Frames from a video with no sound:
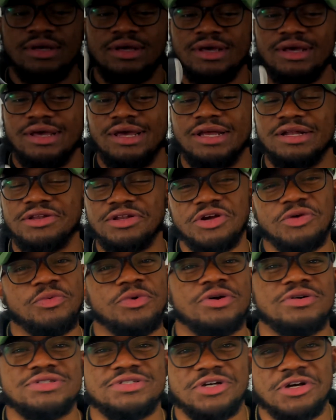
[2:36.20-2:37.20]
And then
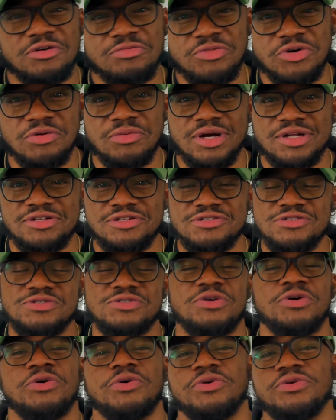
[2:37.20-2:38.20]
we're gonna talk more about this
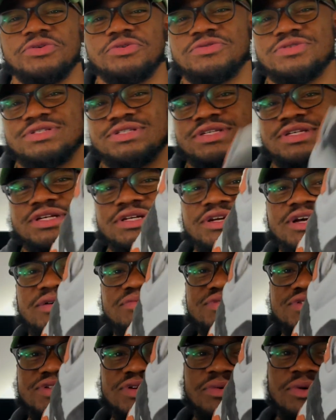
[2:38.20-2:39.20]
sole. You see the
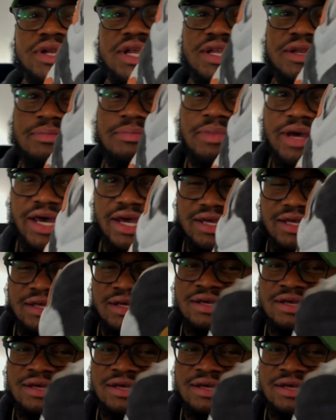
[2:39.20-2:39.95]
gum sole at the back.